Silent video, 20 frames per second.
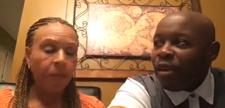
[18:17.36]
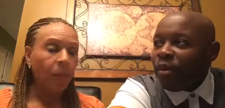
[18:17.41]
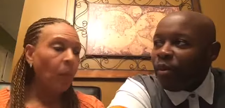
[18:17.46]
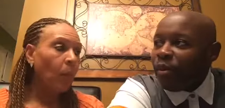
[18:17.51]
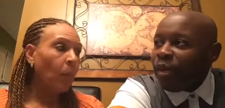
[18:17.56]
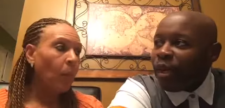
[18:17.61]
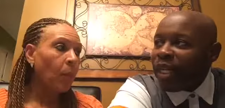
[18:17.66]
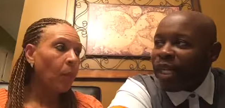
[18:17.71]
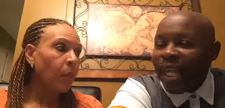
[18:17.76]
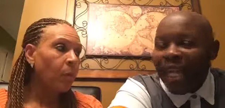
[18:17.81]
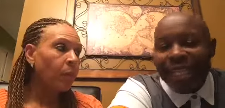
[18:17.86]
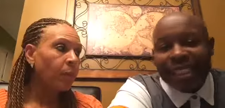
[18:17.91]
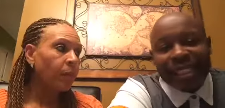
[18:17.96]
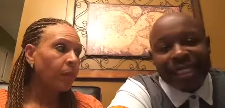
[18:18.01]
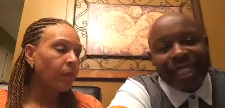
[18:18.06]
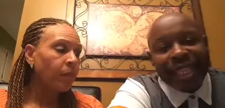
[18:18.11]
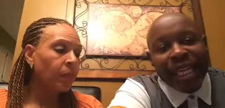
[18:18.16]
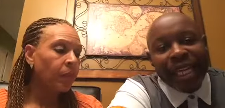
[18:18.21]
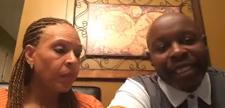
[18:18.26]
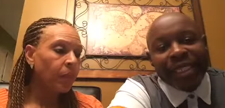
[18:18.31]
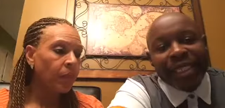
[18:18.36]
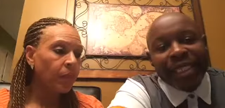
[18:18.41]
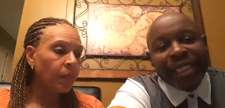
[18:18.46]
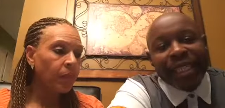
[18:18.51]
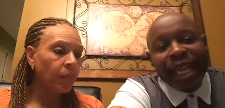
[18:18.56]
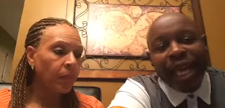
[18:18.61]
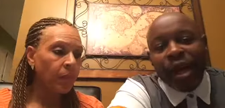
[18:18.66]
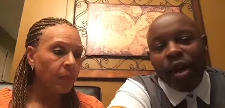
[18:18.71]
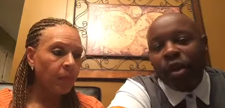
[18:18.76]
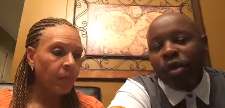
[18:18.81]
Speaker 1: what it has done to
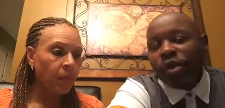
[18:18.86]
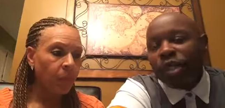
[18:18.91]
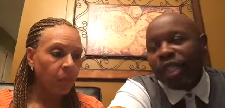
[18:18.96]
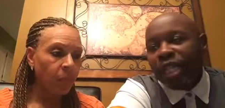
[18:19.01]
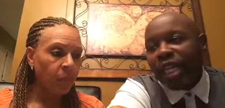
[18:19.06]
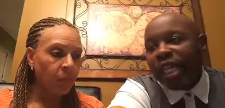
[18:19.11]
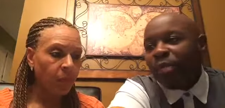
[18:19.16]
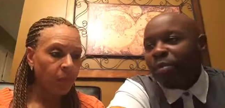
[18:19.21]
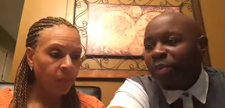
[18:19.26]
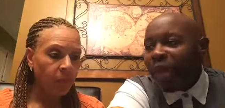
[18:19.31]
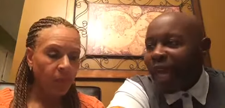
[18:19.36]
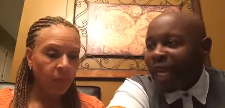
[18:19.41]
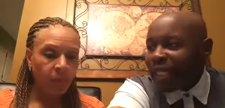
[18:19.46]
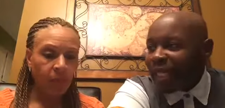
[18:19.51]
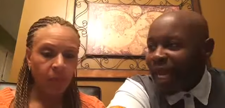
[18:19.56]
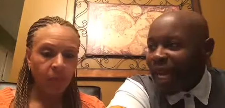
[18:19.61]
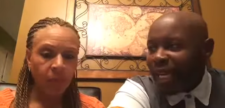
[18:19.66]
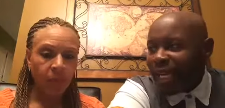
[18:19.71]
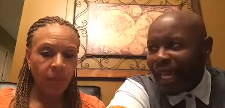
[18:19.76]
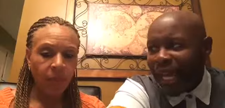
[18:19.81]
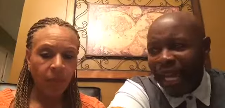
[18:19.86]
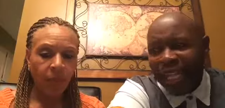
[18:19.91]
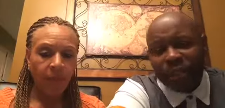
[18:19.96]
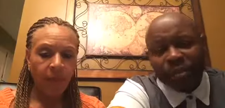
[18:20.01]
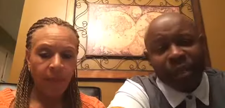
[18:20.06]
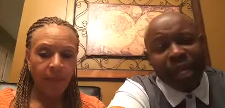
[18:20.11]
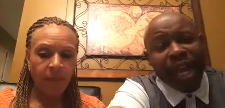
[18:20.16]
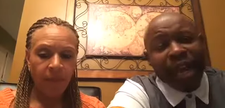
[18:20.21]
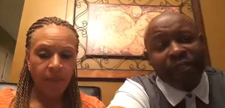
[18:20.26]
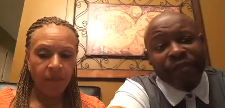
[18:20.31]
not only impact our lives
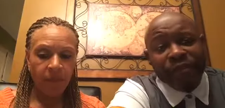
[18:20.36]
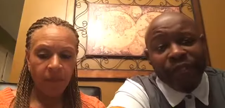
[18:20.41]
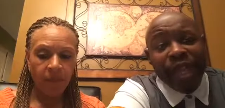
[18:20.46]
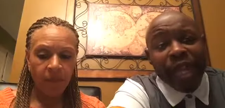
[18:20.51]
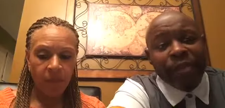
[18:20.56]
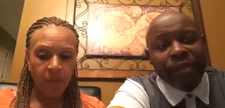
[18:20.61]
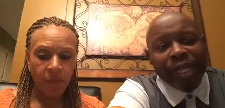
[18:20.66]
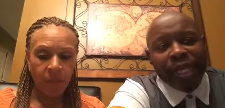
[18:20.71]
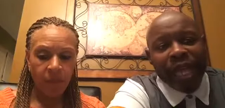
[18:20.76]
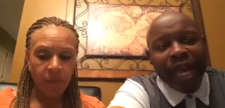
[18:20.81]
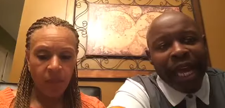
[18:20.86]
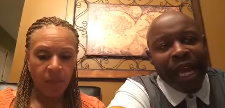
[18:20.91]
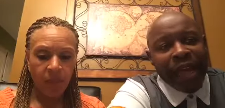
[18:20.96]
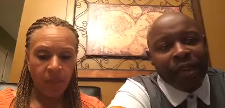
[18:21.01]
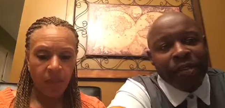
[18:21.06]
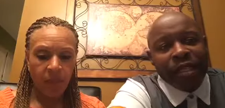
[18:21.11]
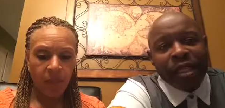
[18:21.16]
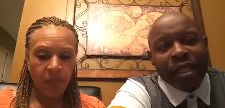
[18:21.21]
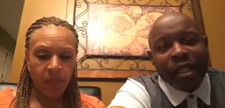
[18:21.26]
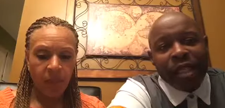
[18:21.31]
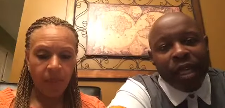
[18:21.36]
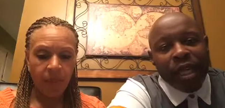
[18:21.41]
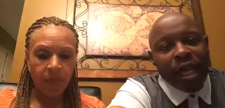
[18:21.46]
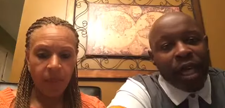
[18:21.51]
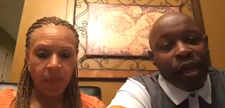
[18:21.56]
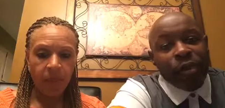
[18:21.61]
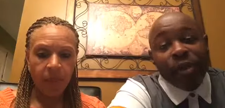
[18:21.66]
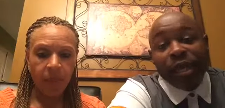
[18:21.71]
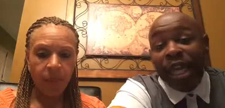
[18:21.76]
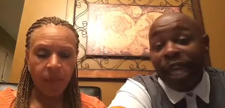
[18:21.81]
but our family lives.
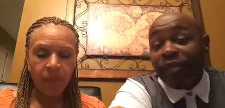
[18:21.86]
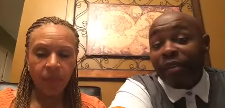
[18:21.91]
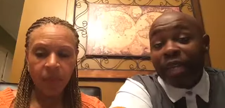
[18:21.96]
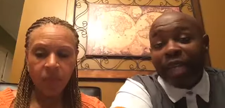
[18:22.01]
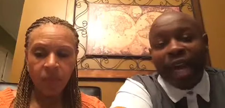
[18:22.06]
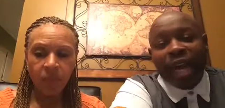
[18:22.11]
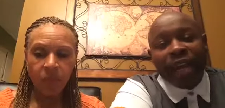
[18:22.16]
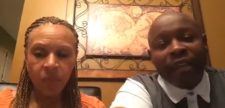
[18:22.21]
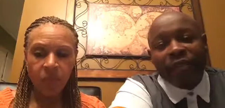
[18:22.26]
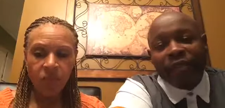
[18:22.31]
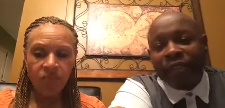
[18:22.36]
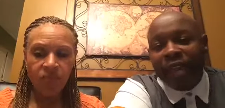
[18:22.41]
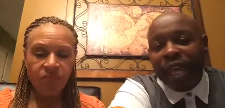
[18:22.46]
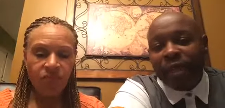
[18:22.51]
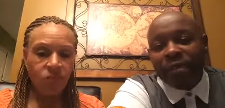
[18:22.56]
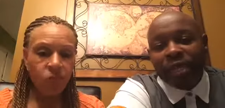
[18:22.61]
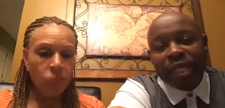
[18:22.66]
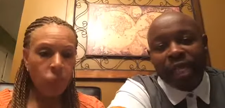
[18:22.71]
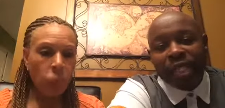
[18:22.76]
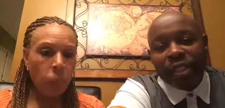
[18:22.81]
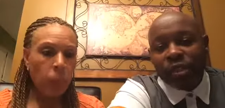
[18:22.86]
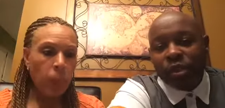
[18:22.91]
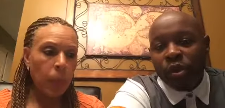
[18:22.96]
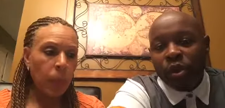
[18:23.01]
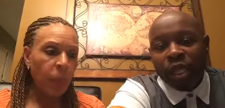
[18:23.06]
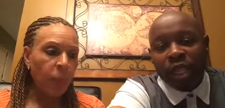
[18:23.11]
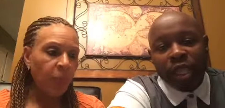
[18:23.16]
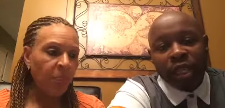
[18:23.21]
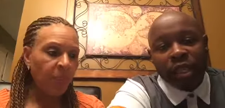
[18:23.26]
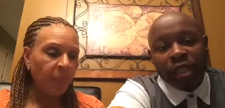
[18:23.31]
Uh, we have a lot of family that's on
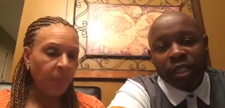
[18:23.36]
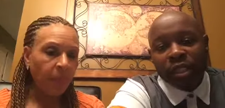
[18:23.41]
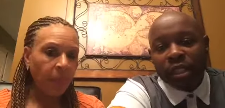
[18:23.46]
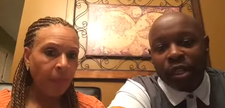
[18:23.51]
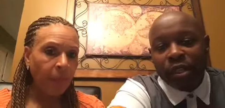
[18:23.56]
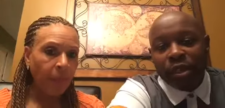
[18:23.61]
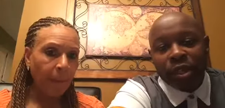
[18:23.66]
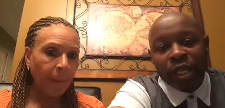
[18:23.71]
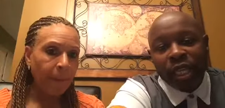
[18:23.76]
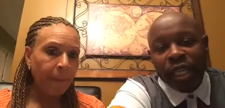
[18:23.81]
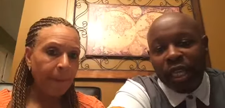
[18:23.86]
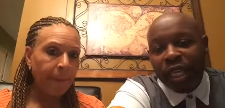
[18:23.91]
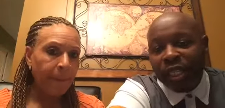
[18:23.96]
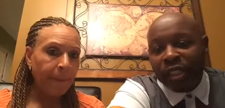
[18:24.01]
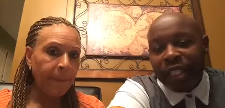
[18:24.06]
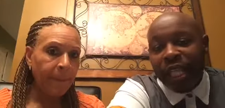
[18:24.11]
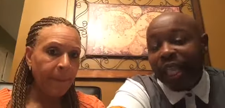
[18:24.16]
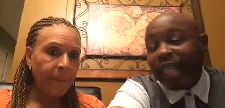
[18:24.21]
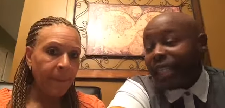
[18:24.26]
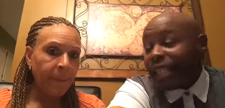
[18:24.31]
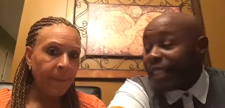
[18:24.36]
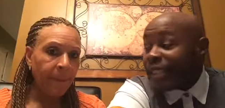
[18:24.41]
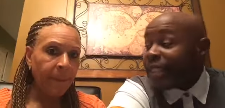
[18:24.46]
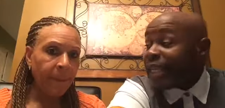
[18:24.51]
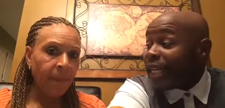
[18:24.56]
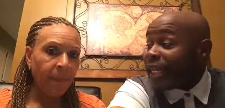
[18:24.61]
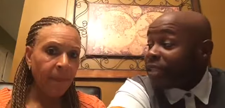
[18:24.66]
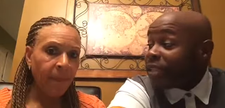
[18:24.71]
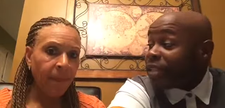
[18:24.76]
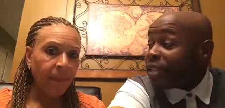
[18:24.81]
here, so they can
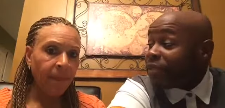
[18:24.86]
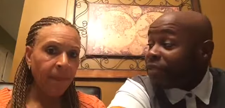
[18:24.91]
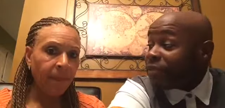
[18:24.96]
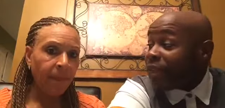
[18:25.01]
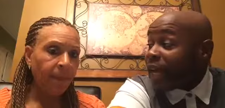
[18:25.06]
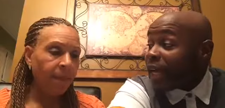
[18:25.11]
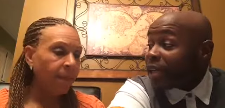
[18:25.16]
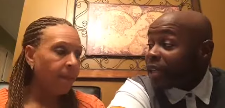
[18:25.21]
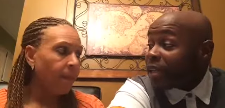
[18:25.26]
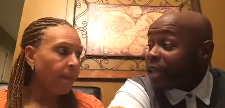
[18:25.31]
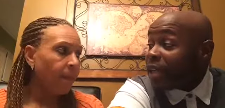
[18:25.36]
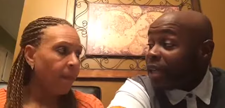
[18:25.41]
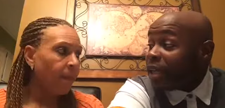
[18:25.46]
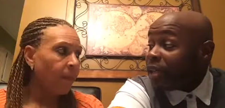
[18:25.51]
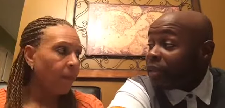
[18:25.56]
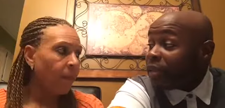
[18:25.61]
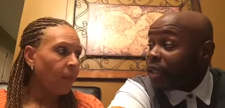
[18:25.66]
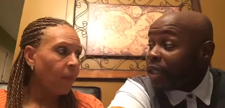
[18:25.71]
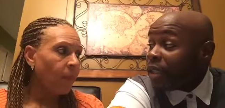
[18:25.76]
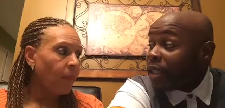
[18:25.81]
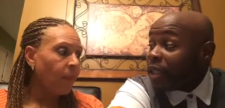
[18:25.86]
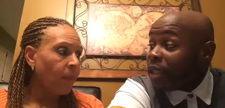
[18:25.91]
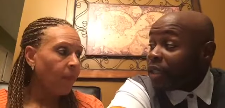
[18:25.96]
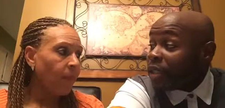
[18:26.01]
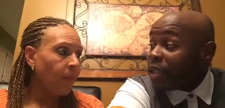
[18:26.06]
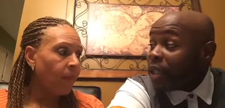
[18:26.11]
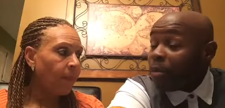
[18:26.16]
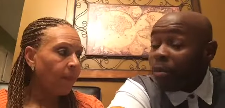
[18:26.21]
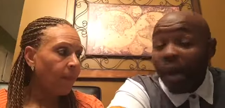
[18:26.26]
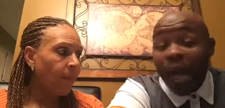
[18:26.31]
attest to the fact of
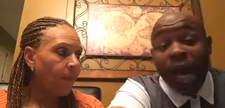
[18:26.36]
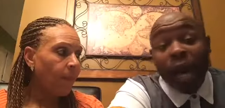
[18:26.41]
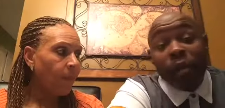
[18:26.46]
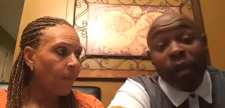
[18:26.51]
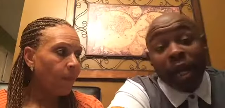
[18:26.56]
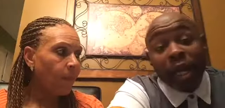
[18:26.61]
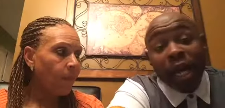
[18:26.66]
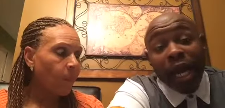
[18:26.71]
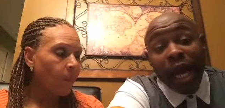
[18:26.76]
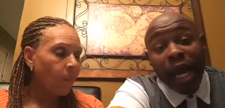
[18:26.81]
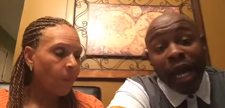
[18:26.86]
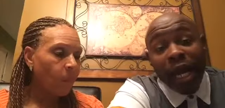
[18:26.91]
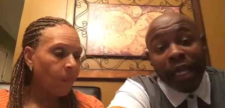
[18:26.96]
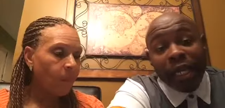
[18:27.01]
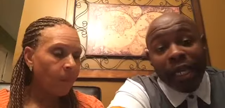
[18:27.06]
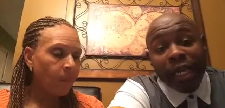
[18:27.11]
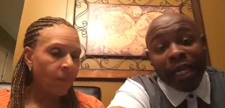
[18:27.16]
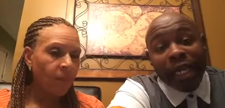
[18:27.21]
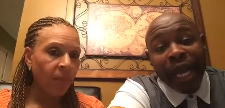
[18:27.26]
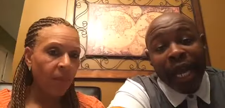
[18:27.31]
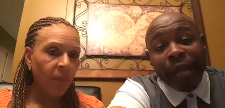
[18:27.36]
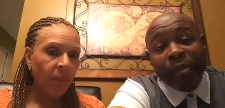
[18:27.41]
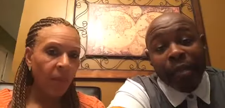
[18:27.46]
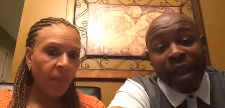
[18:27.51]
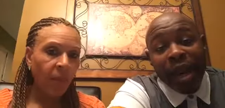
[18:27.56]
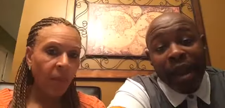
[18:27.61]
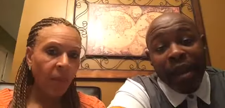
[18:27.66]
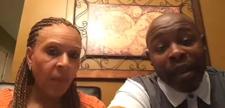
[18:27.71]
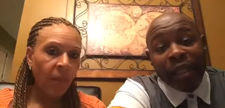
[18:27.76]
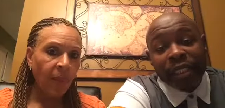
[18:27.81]
the power of God in our
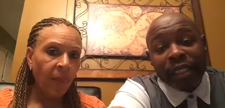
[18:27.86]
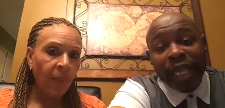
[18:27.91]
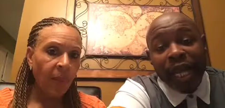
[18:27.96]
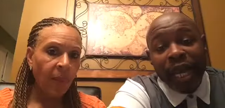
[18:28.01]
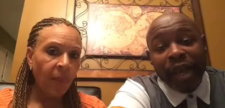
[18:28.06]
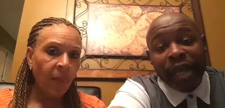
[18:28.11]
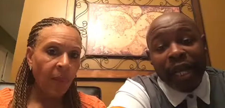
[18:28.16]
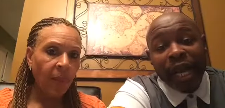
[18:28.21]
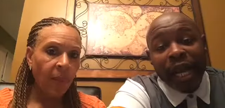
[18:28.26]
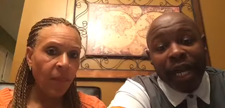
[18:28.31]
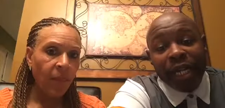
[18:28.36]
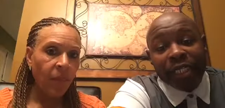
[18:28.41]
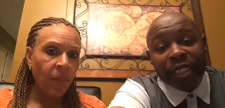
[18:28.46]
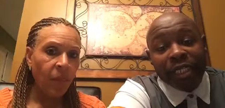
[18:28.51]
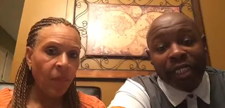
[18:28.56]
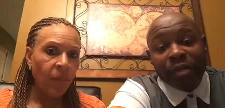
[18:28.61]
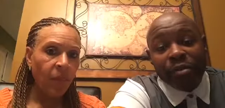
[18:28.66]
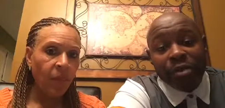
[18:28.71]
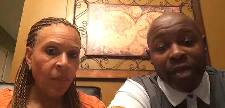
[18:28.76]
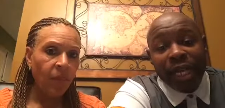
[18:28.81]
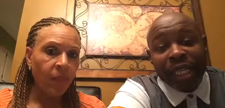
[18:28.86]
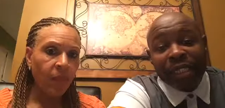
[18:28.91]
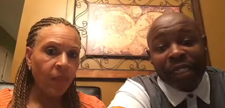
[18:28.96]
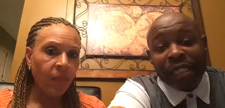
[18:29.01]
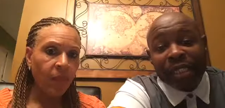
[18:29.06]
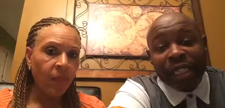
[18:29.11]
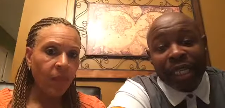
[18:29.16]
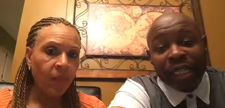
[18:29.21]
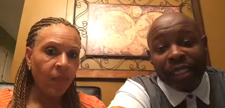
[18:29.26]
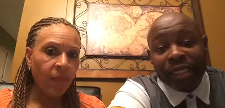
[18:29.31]
marriage and how God is just blessed
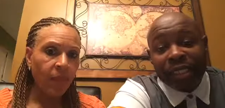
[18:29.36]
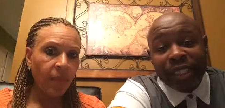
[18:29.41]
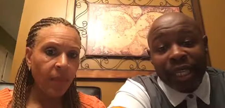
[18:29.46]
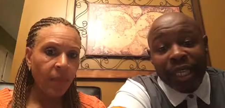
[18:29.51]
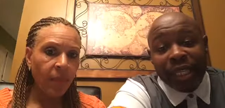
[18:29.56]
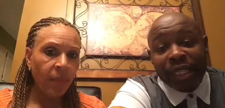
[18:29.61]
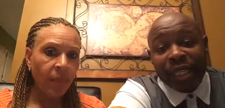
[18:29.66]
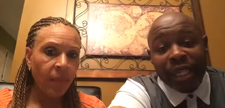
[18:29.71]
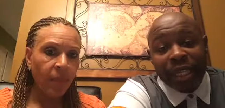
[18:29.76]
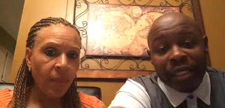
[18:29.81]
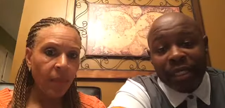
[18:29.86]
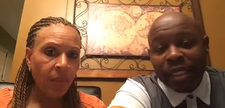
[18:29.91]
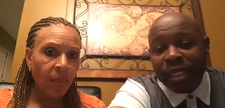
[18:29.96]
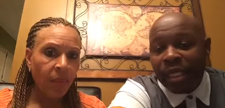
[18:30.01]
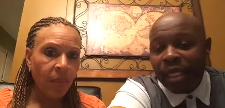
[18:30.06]
and has taken us